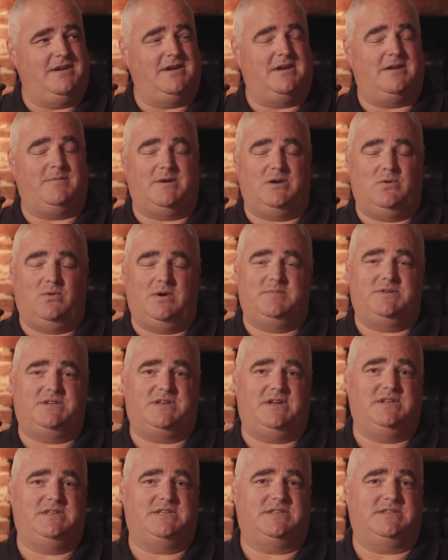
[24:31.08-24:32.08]
yeah, my
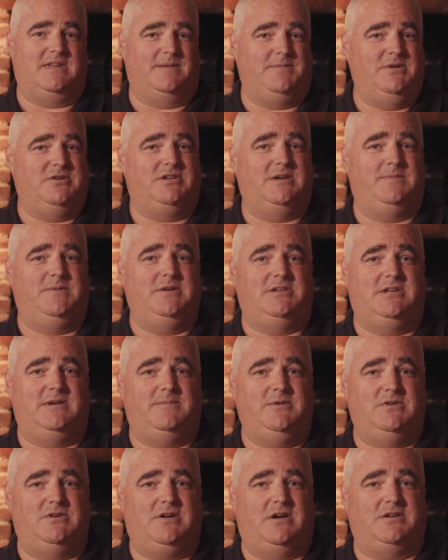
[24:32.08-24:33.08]
website's
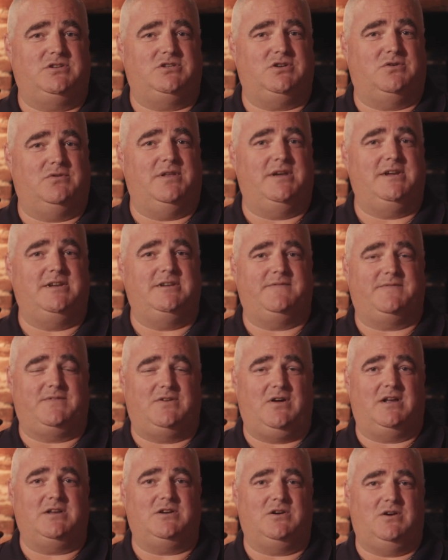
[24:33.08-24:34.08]

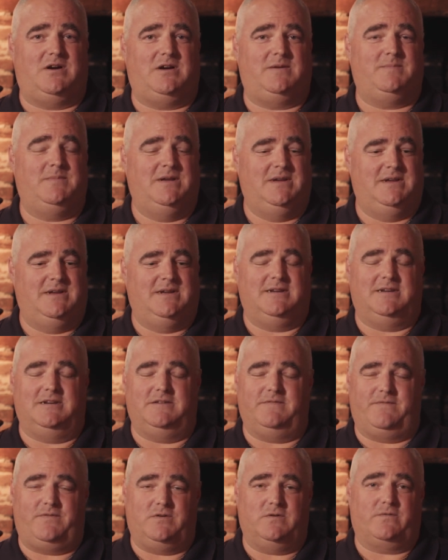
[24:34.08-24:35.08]
www.joelahiff.com,
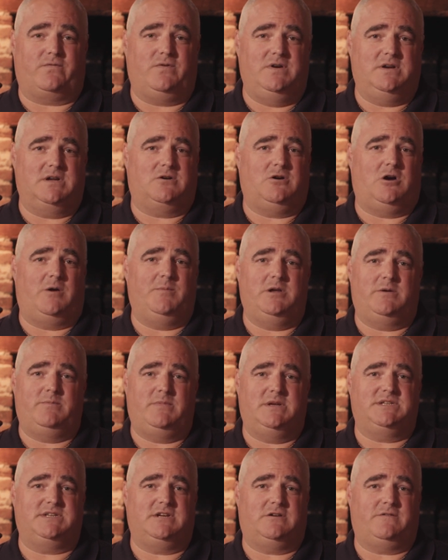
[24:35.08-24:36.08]
and feel free to call me on
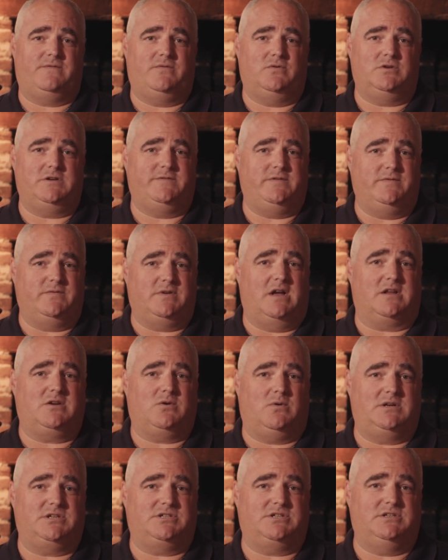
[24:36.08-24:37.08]
my cell phone if you've got
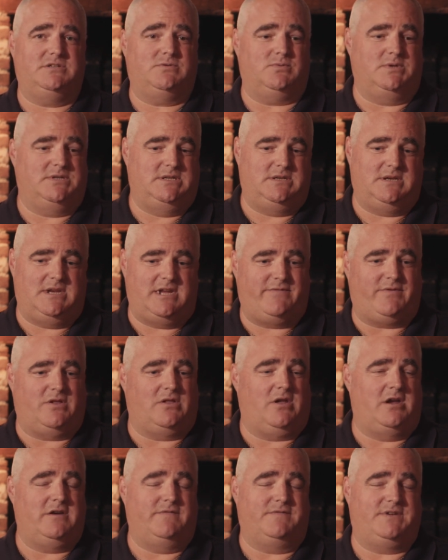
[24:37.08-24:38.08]
questions. We didn't have a
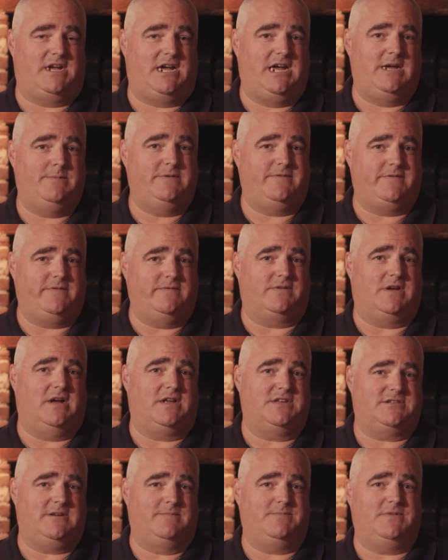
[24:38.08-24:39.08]
lot of time. If you've
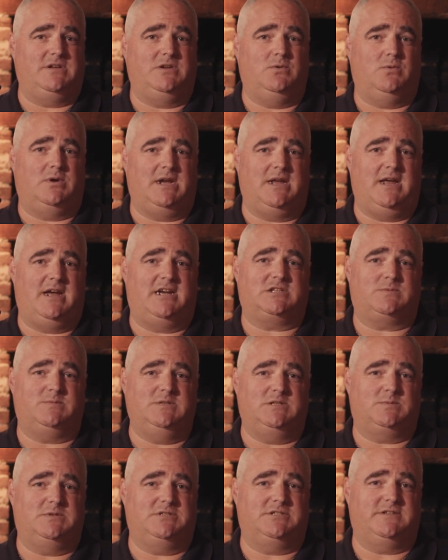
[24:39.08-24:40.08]
got something you want to ask
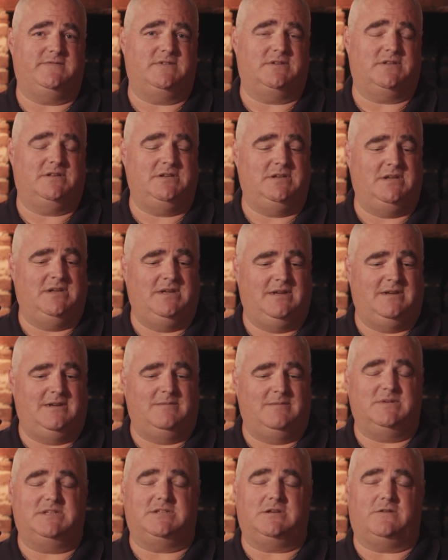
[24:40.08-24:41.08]
me specifically,
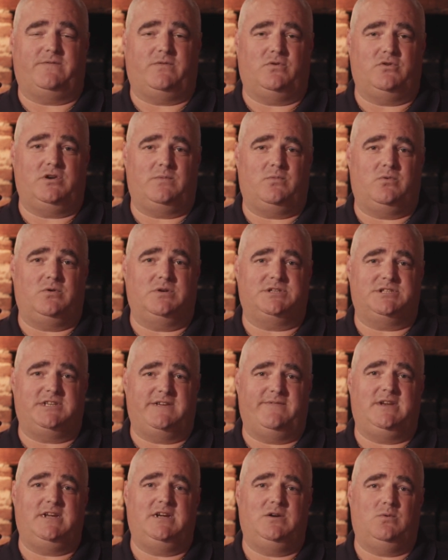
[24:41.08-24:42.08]
cell phone number is
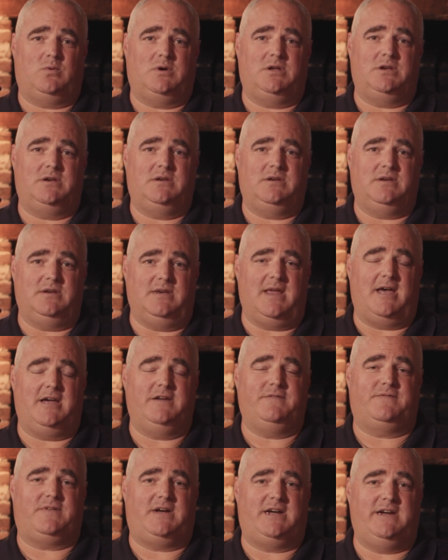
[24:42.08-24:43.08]

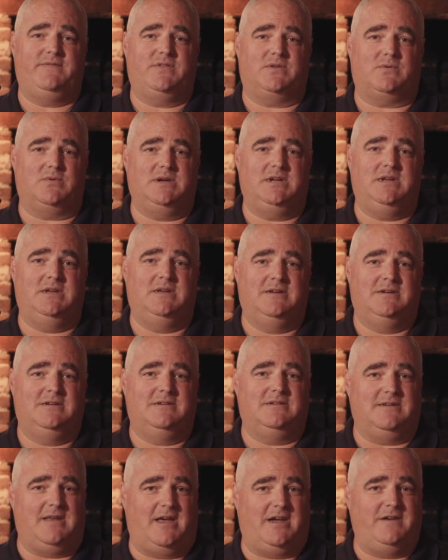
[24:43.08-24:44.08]

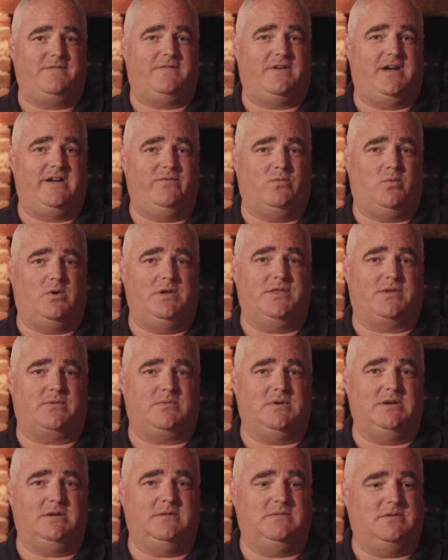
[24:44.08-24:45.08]

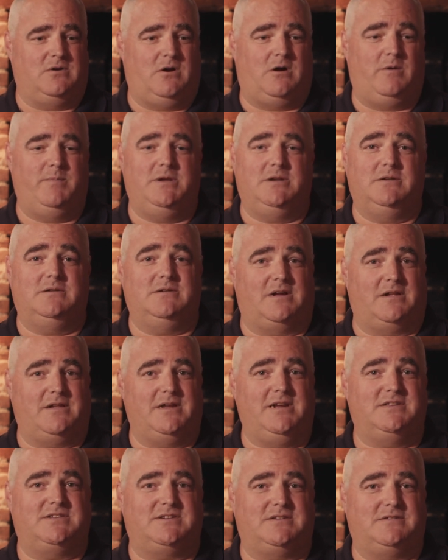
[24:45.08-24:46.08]
781-953-9513. Call me, I'll
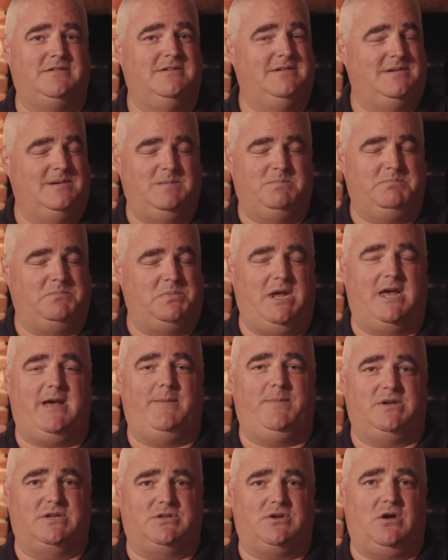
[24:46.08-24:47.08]
answer. Be happy to